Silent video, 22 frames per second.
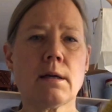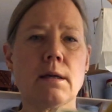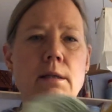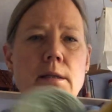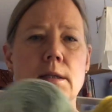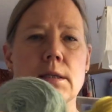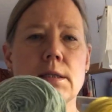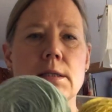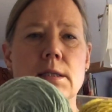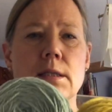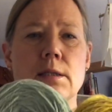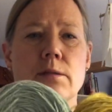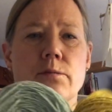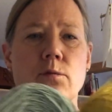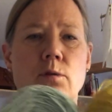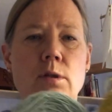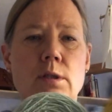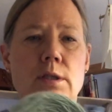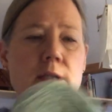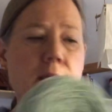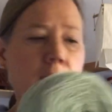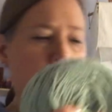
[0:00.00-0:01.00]
And this is
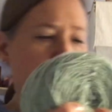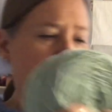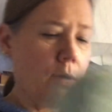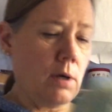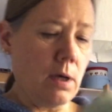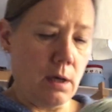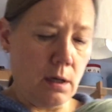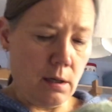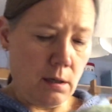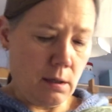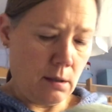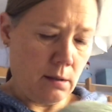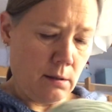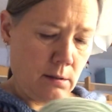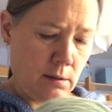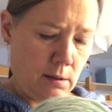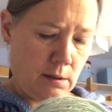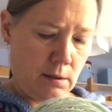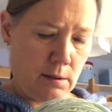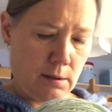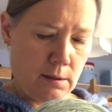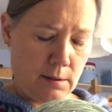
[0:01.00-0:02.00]
Wåhlstedt. Whoa!
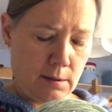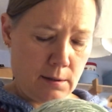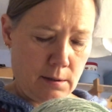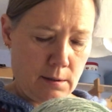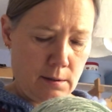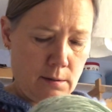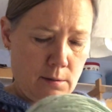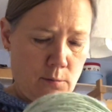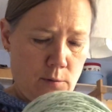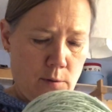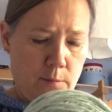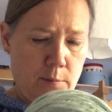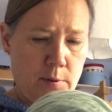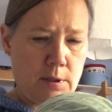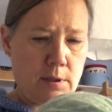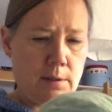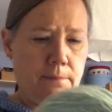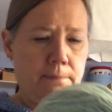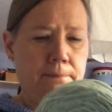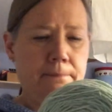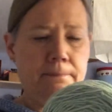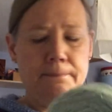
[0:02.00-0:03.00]

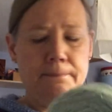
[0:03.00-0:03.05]
Oops.